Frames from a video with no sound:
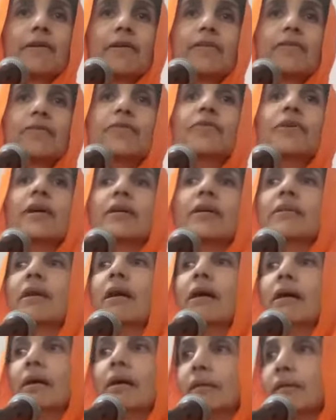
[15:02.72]
and you are
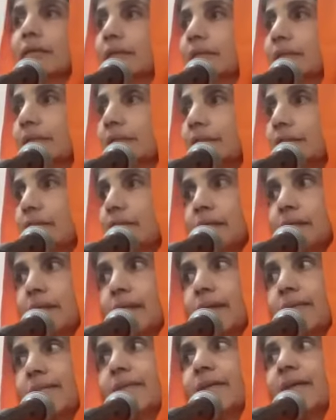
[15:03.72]
not,
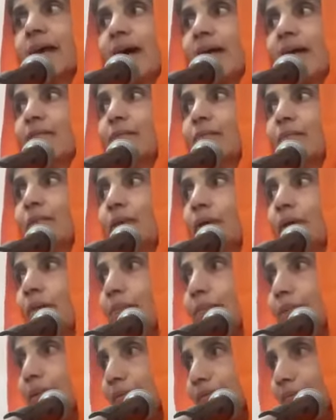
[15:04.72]
then we have a
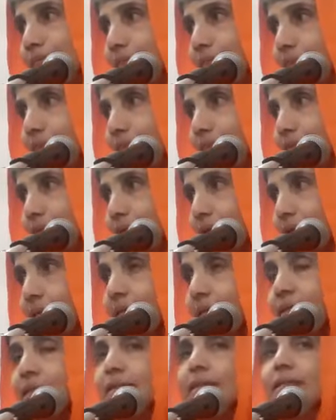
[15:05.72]
problem,
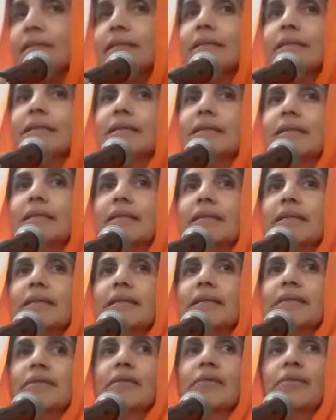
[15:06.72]
right?
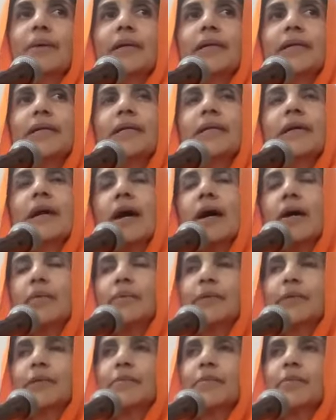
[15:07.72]
No matter how
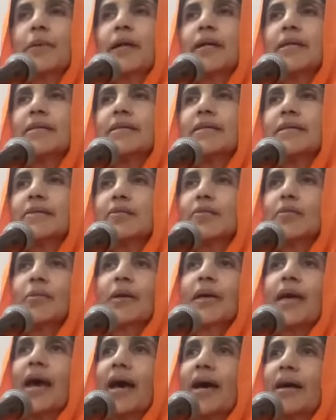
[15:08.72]
much bhakti you
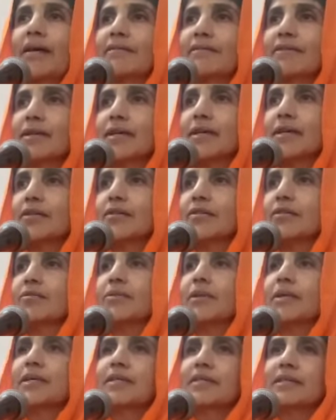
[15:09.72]
may have
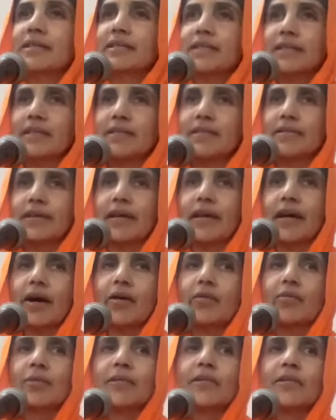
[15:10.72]
towards the teaching,
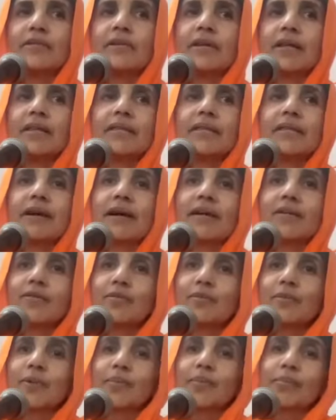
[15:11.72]
how much Shraddha
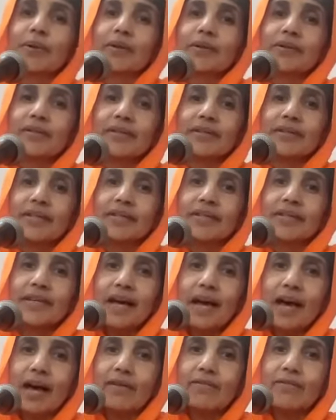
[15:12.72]
you may
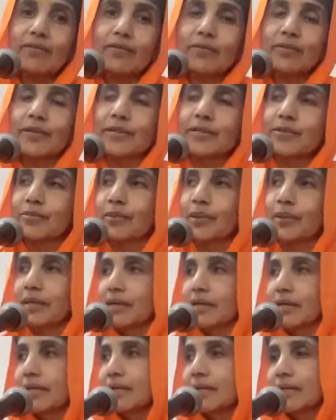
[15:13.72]
personally have towards
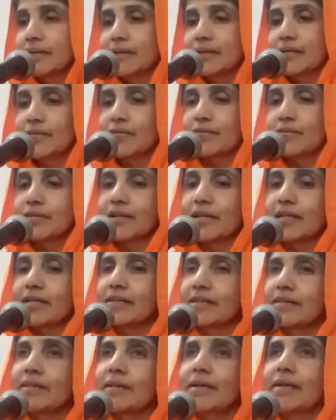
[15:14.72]
me, you
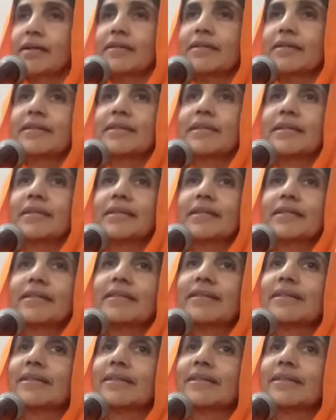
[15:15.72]
cannot sit,